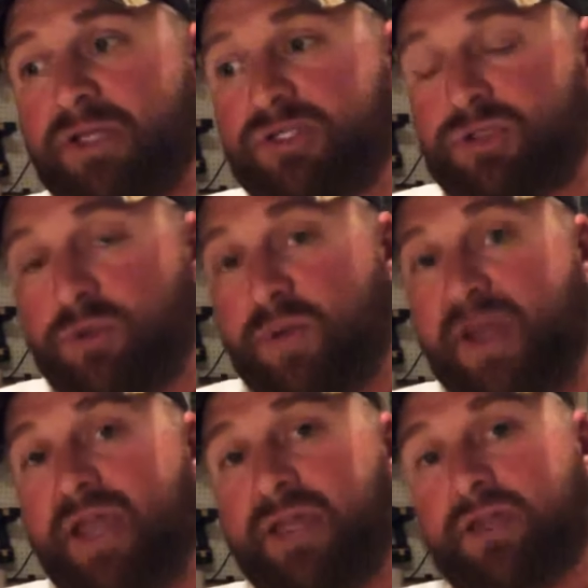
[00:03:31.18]
to
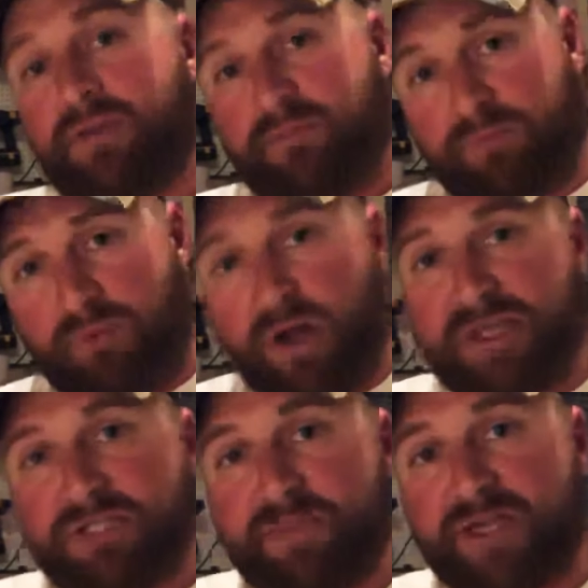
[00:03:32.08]
a
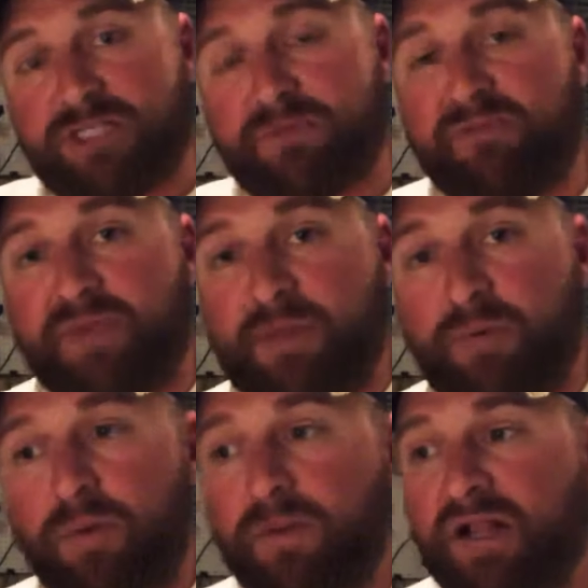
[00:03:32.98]
broad spectrum of
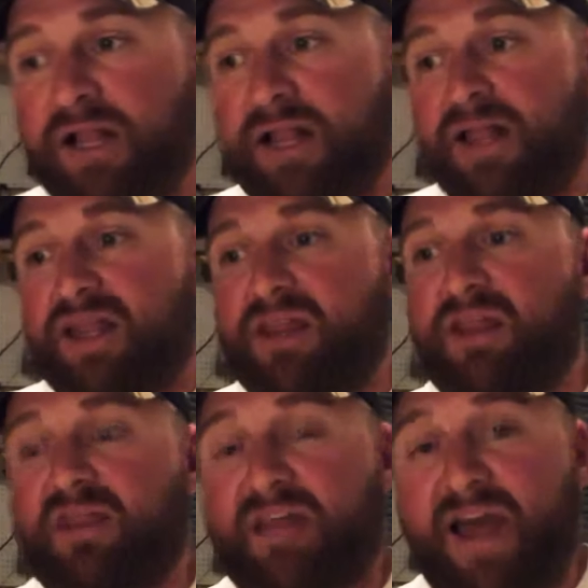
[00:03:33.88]
people,
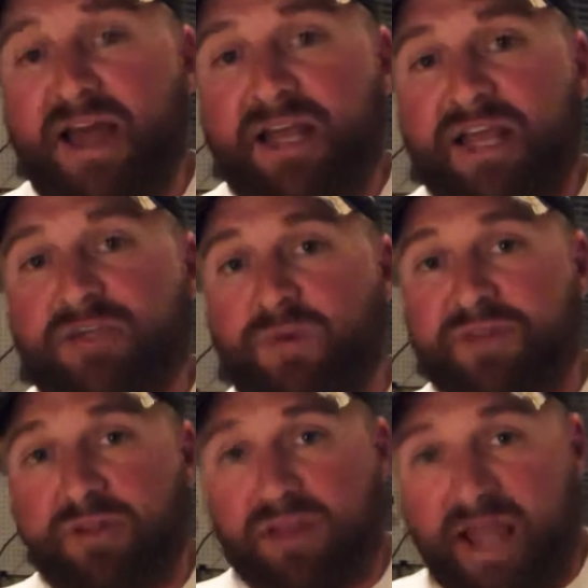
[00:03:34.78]
that is when
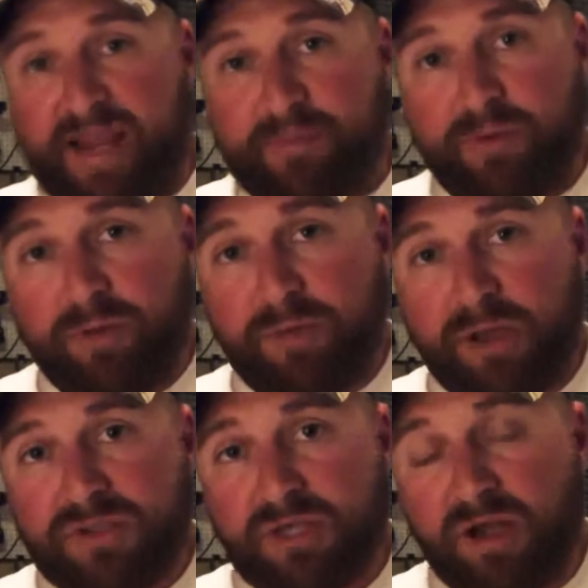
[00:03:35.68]
the light bulb
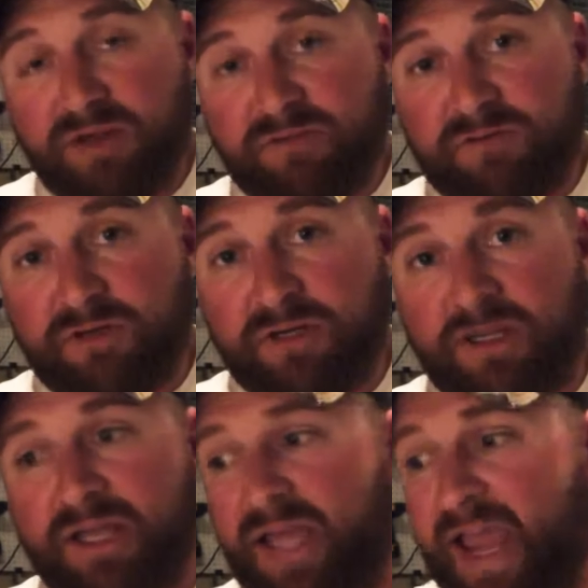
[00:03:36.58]
goes off
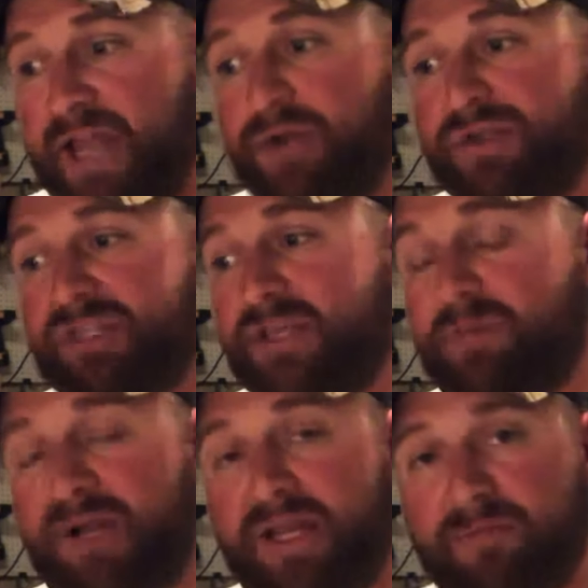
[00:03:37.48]
and you see
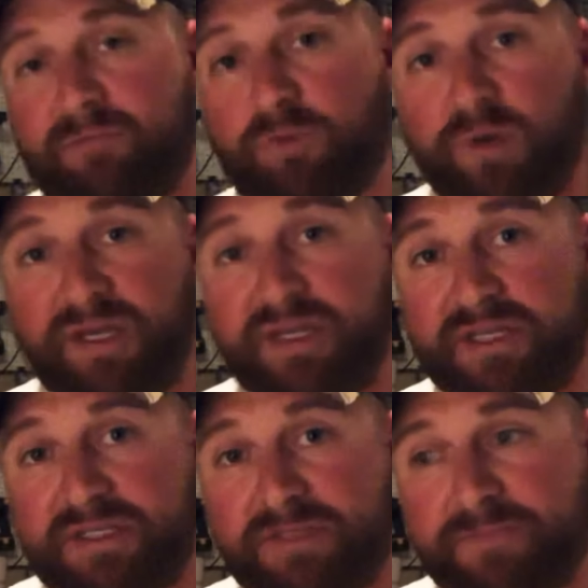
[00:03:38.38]
money for what it
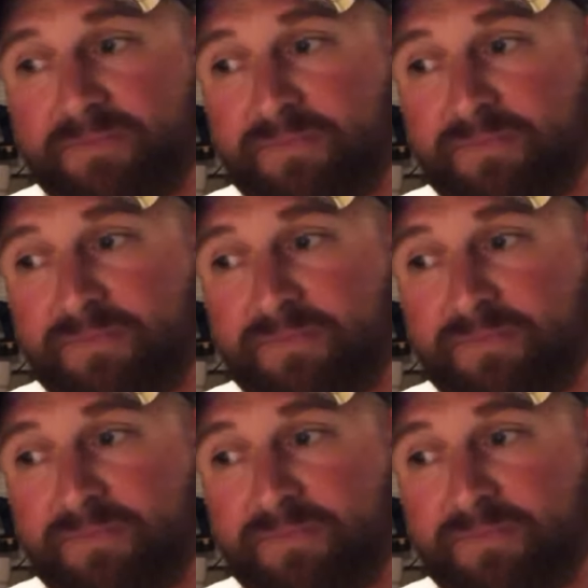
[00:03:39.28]
is.